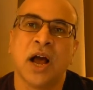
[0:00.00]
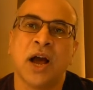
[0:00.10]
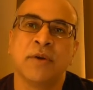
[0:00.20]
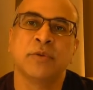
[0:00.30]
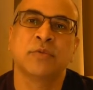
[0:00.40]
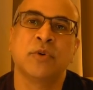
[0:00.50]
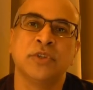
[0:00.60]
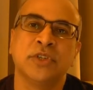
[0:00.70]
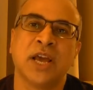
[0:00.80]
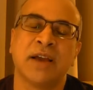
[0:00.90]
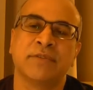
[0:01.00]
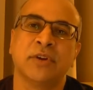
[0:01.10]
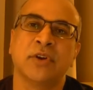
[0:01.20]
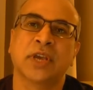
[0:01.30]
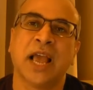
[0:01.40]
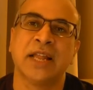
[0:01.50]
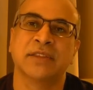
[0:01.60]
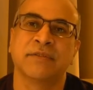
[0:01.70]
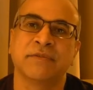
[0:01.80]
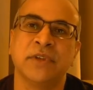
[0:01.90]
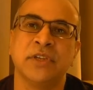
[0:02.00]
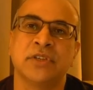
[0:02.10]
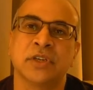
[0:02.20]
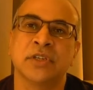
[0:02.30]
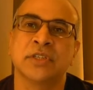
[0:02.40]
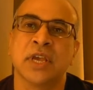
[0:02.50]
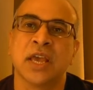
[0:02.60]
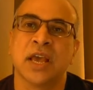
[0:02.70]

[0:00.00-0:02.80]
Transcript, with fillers: I would want to have a look at the features